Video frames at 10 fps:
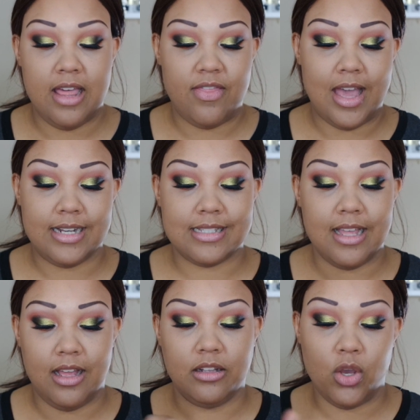That is
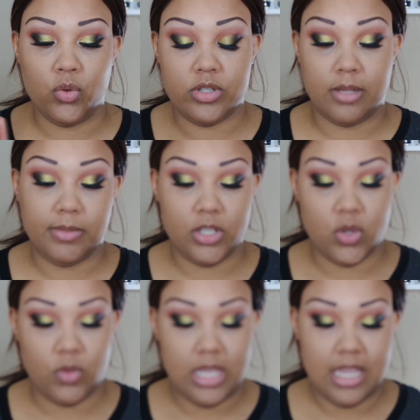
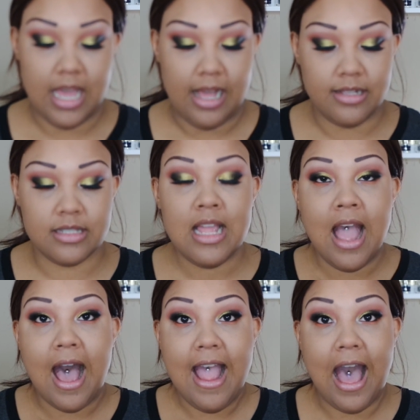L-O-W-E-S.
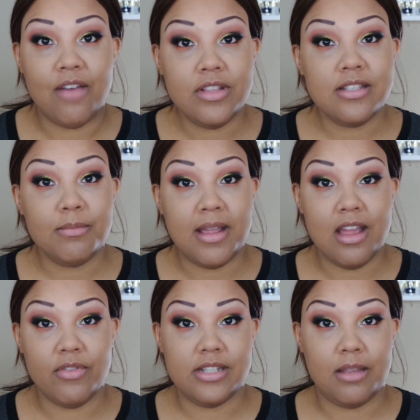I have this in my
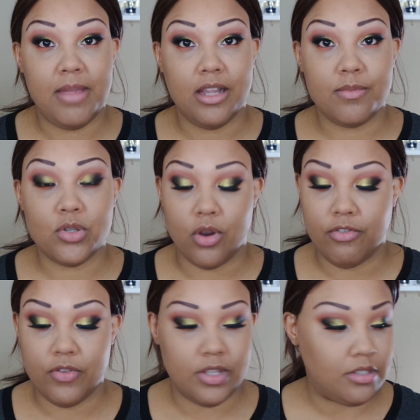everyday makeup drawer
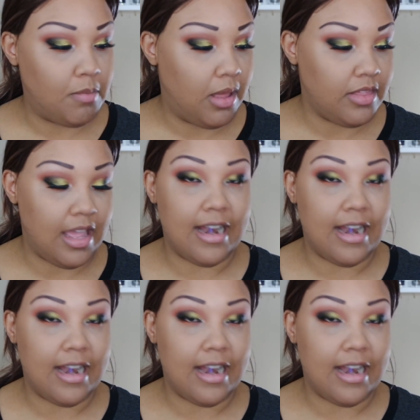for this month,